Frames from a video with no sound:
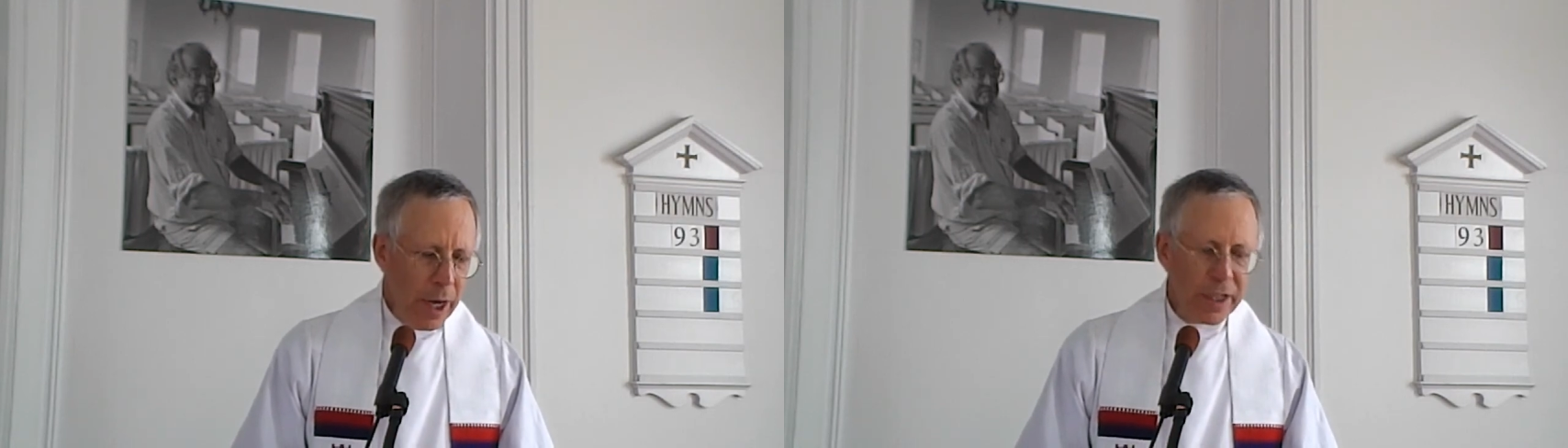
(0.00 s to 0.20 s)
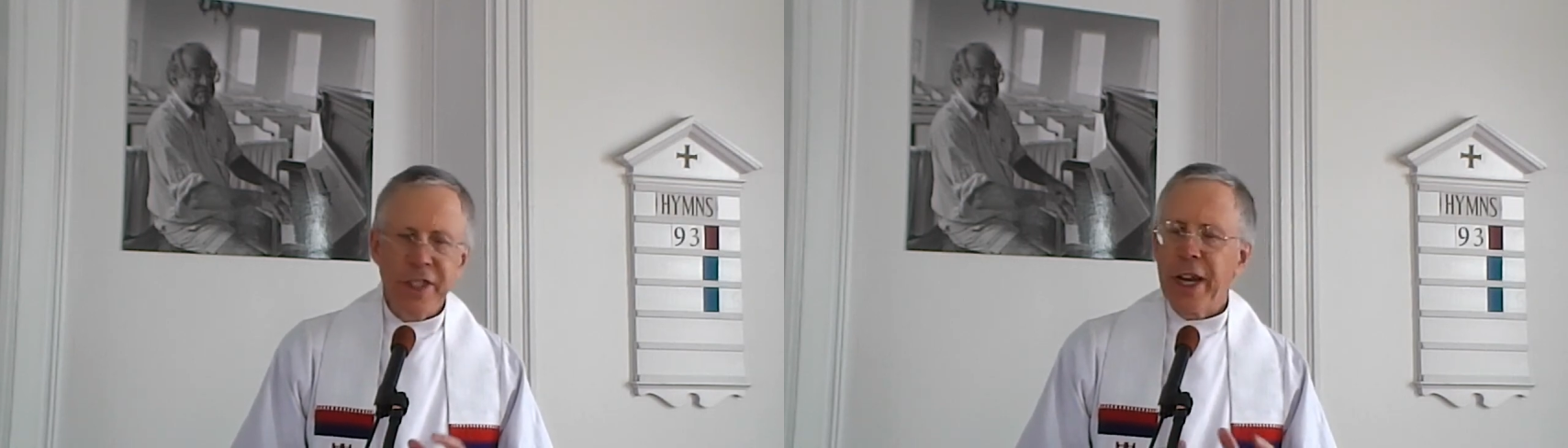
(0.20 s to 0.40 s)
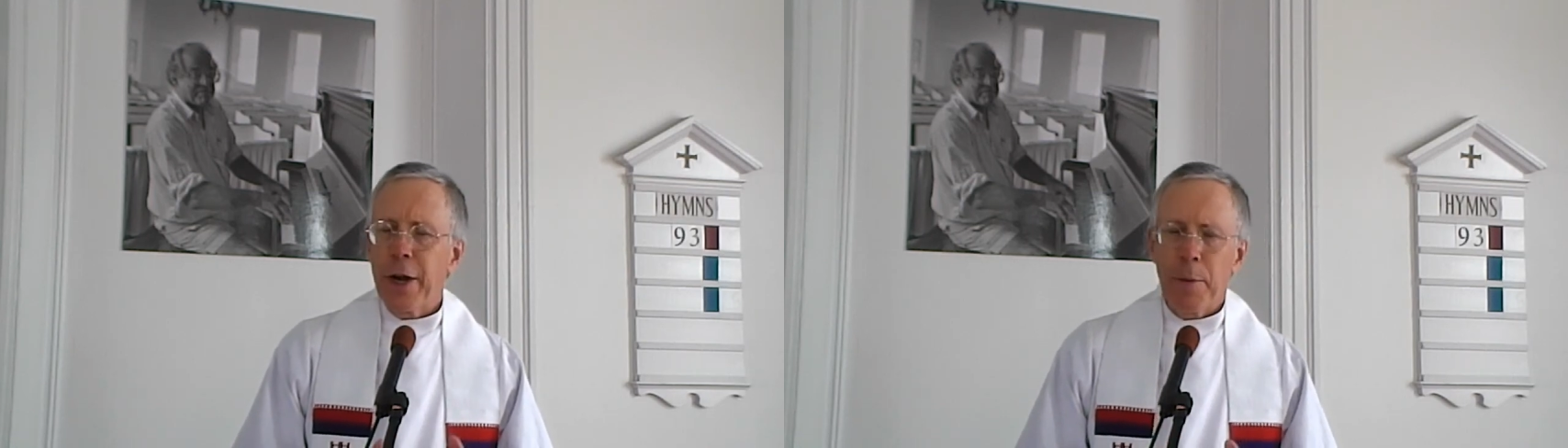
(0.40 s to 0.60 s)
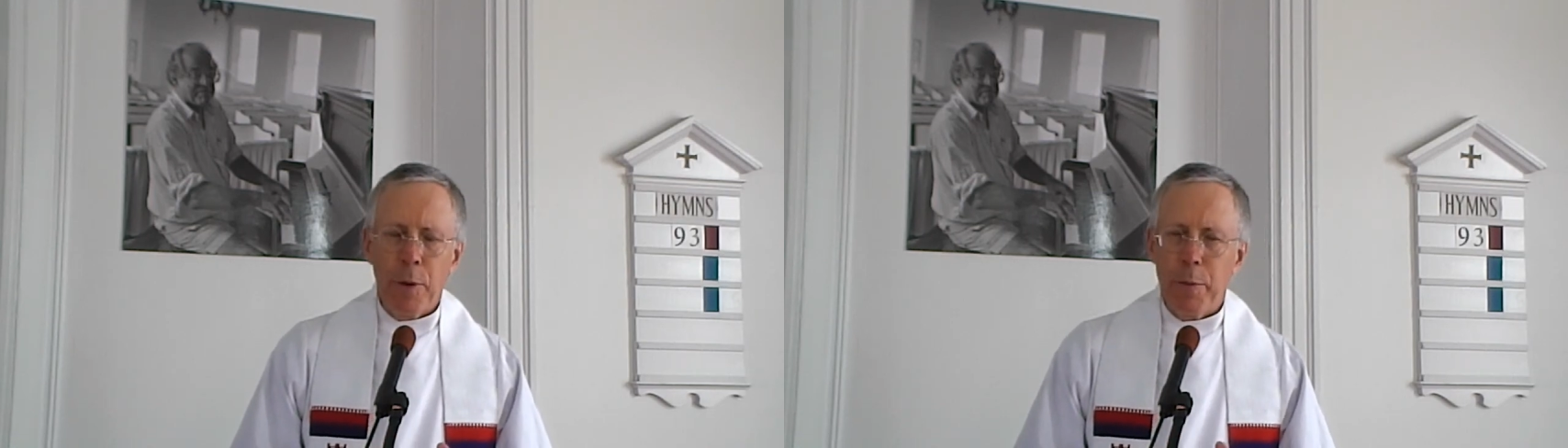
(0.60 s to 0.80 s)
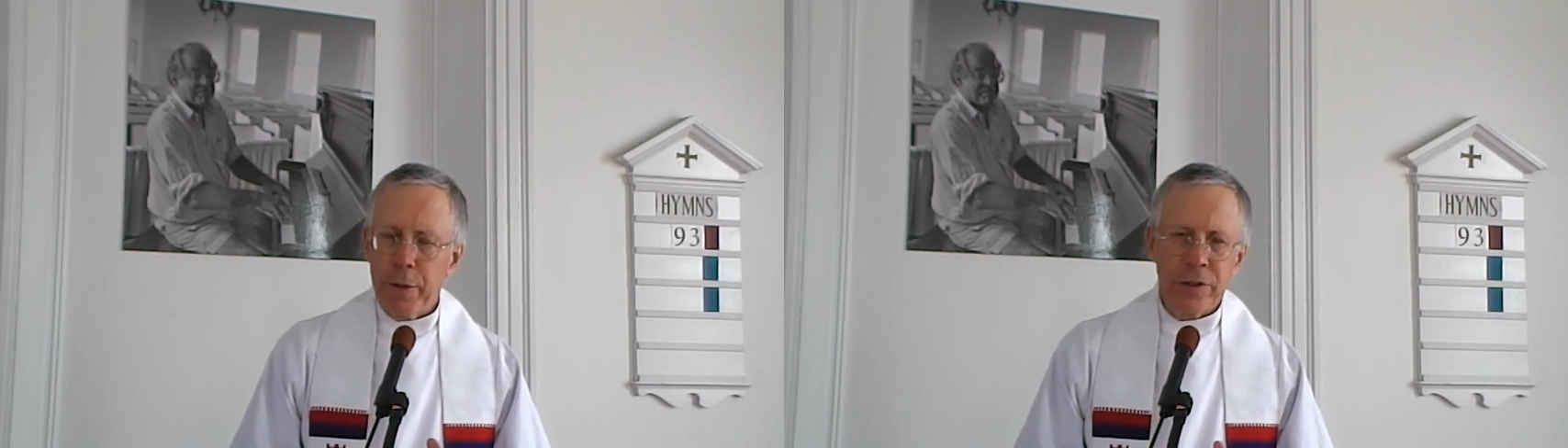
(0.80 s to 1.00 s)
a
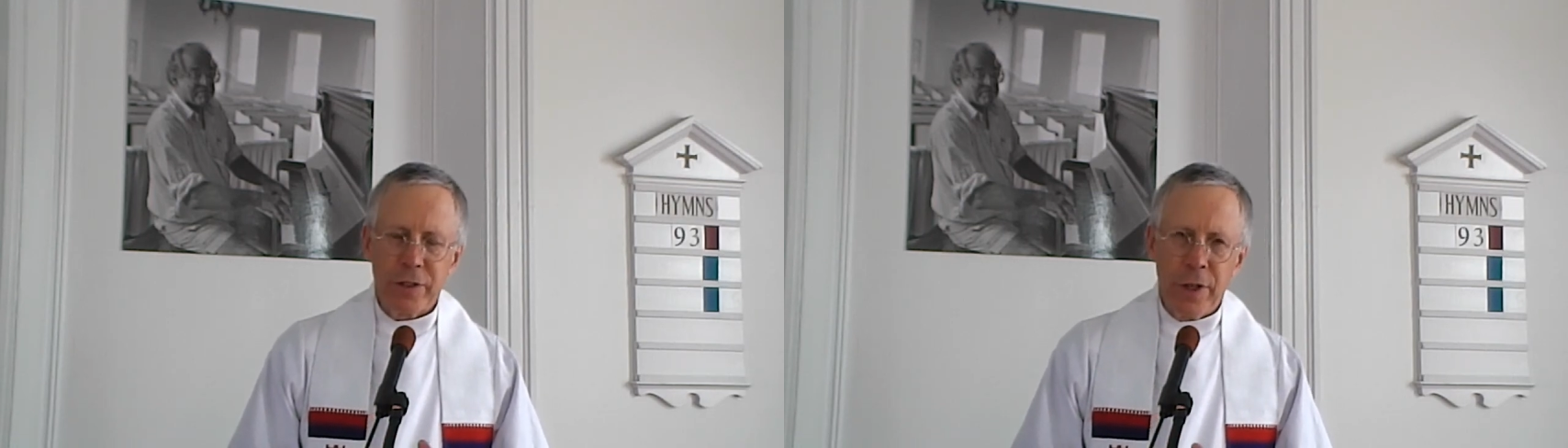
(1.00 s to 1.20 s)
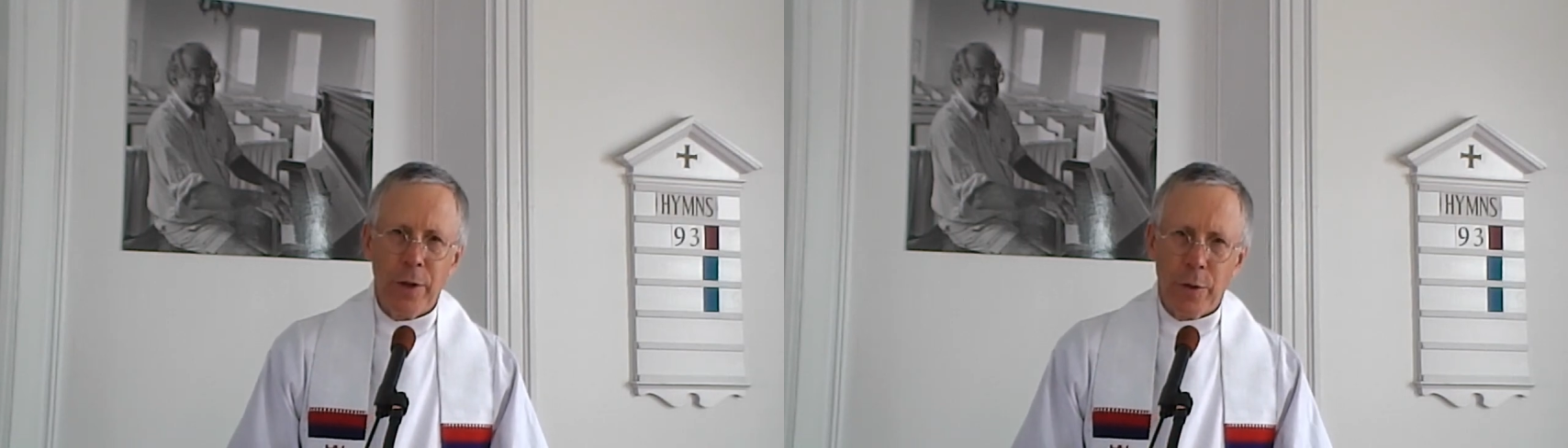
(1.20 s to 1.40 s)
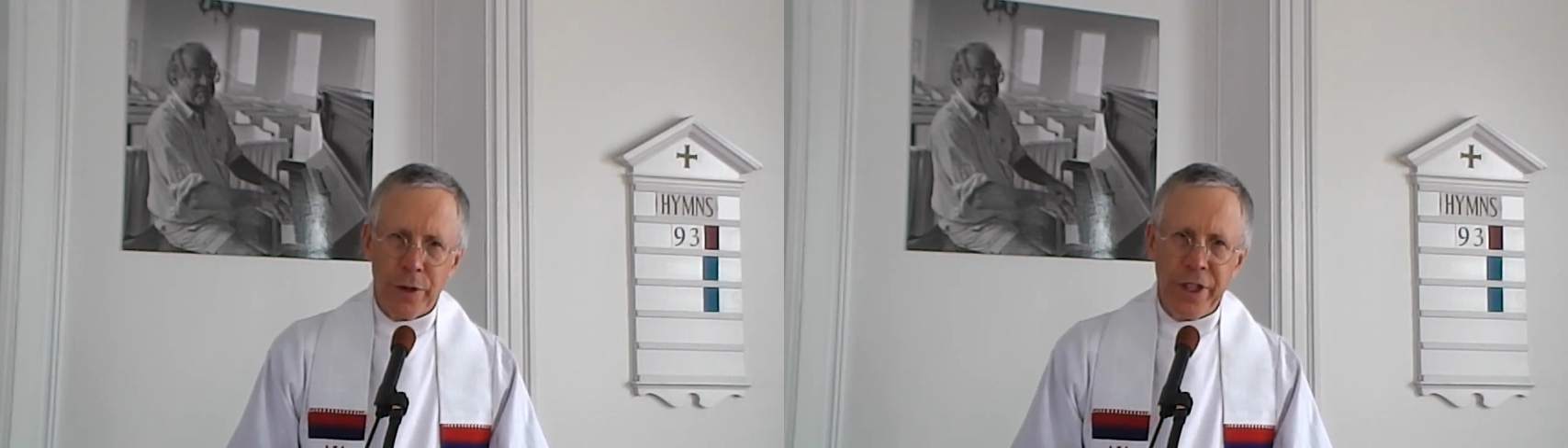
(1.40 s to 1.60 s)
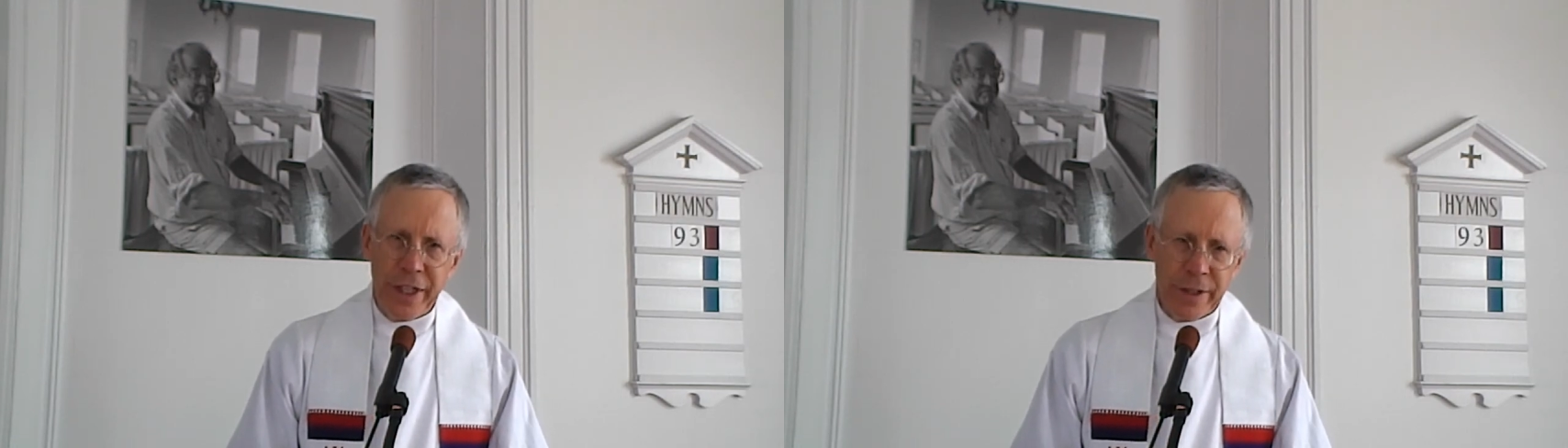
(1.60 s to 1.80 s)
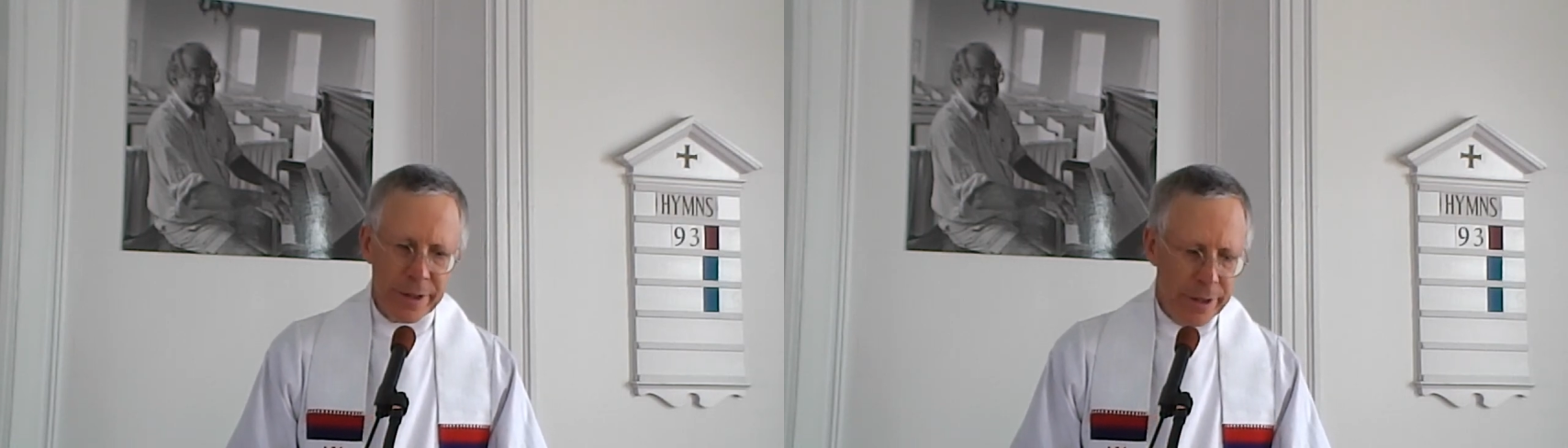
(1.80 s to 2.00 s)
terrible personal
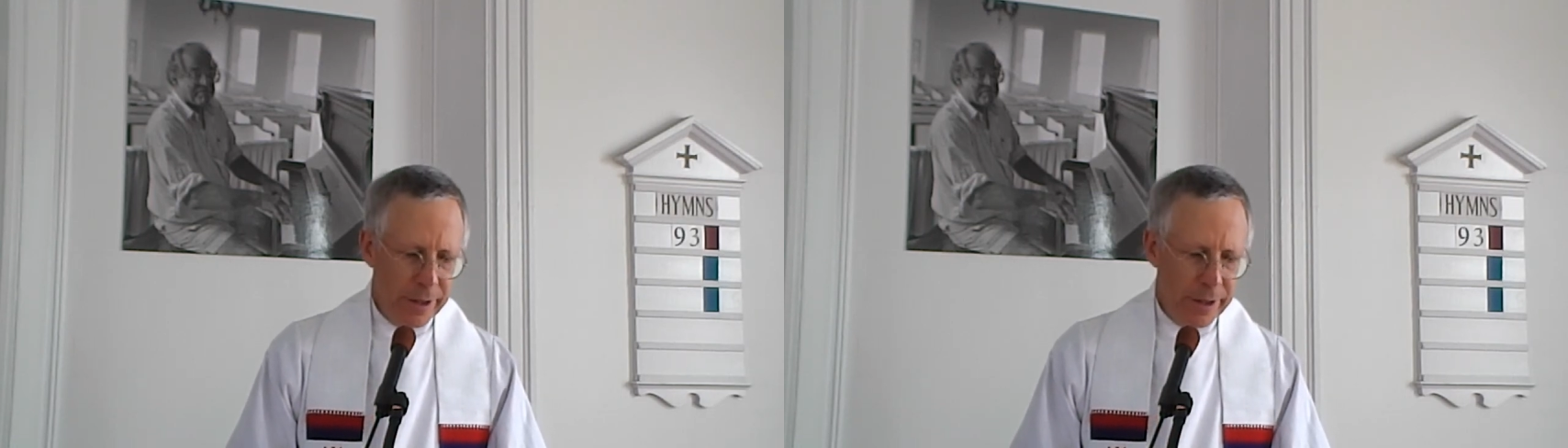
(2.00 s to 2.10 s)
ordeal